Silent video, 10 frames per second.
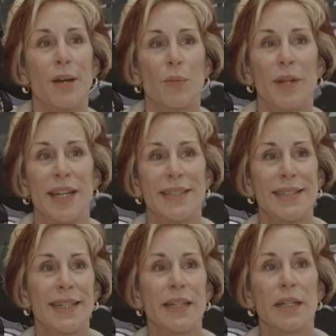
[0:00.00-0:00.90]
when they
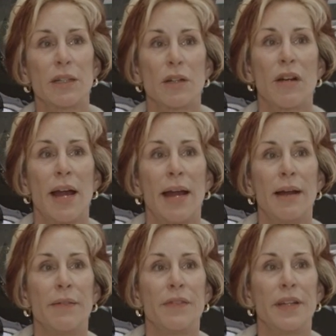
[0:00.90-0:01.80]
see the
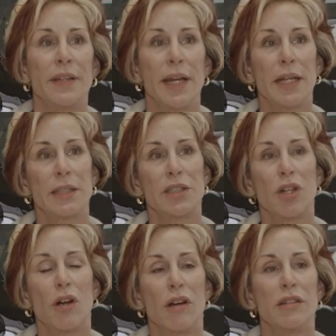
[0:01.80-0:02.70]
aircraft, they
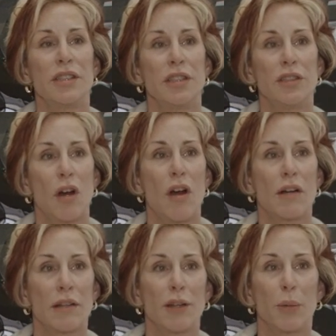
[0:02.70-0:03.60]
start to
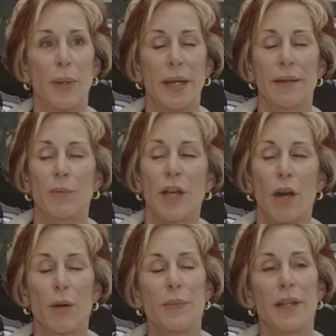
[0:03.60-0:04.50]
talk a little bit, and we
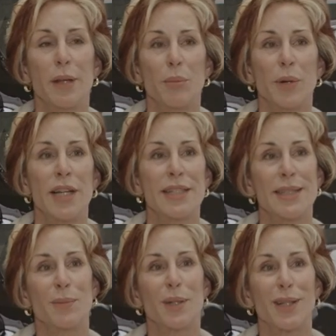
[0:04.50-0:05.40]
hope that it brings
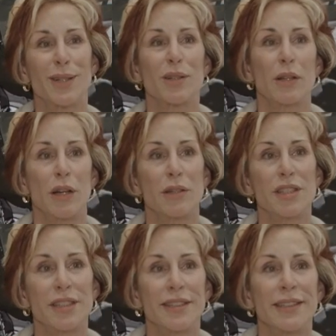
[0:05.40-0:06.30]
them a little
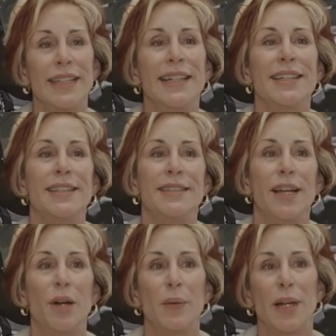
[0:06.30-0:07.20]
closure.
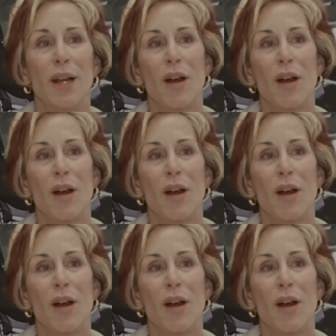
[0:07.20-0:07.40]
So it'll